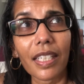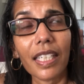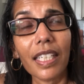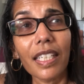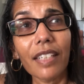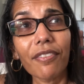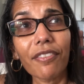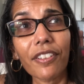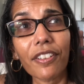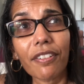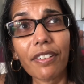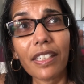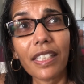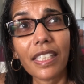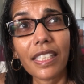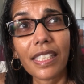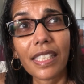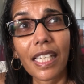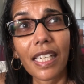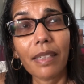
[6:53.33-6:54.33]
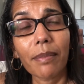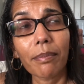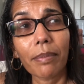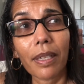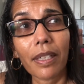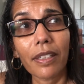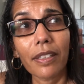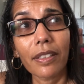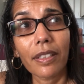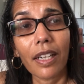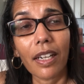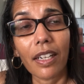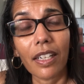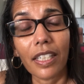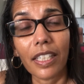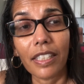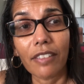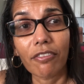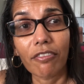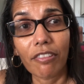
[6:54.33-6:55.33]
If you're in the same boat,
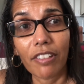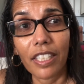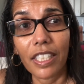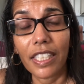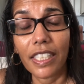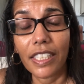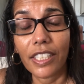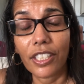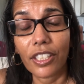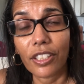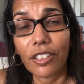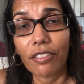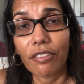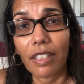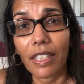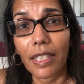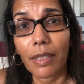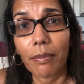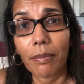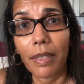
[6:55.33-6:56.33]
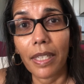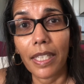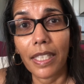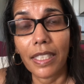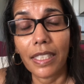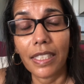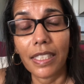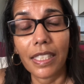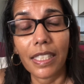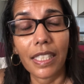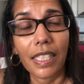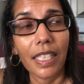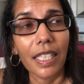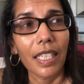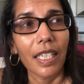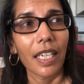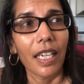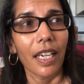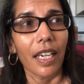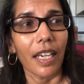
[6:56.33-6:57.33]
I really do recommend
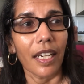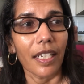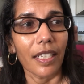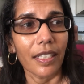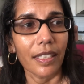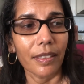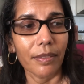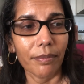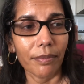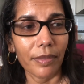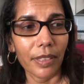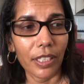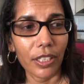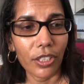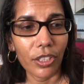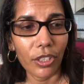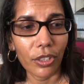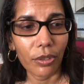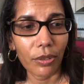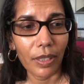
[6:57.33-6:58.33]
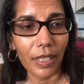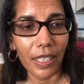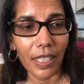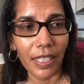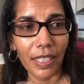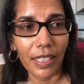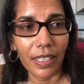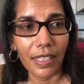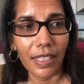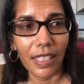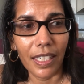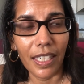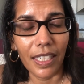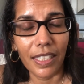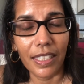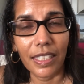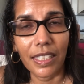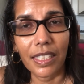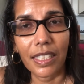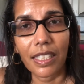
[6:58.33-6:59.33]
doing
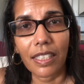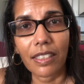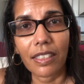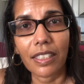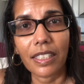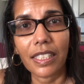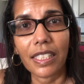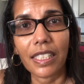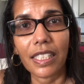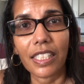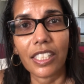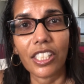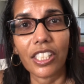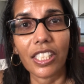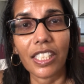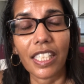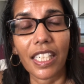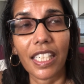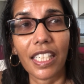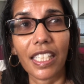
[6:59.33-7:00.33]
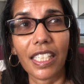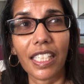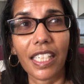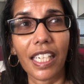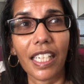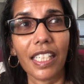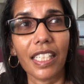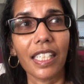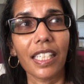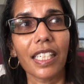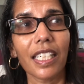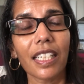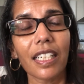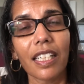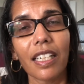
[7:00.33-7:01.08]
exercise just to get your